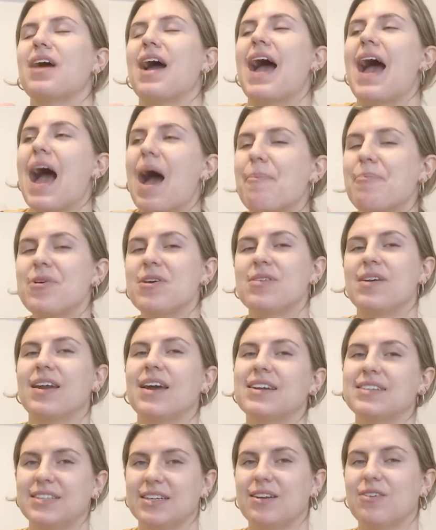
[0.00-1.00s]
happy that
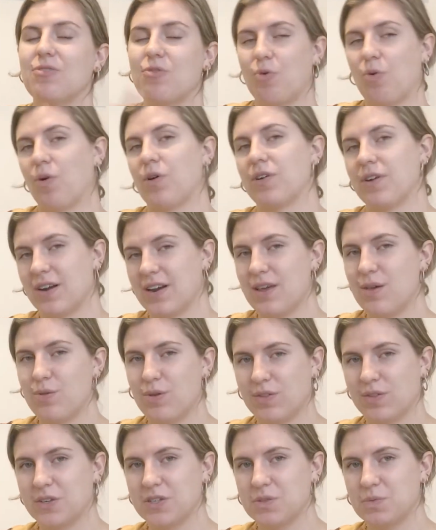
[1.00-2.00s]
I didn't order
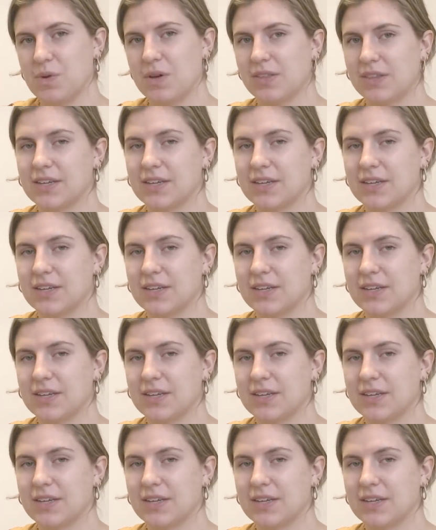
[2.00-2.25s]
anything this week.